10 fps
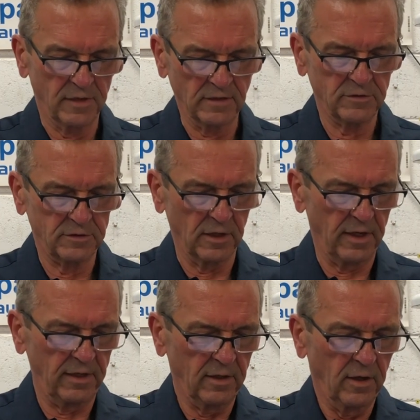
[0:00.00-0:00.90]
are
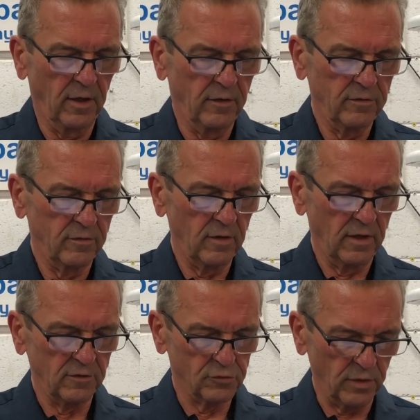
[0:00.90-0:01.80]
necessary.
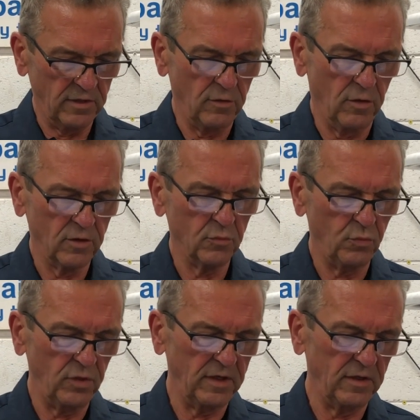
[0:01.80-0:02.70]
Uh, drain the oil
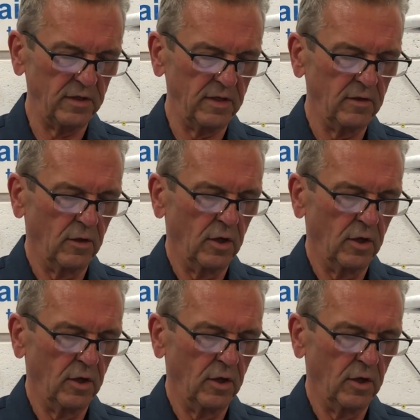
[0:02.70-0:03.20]
completely.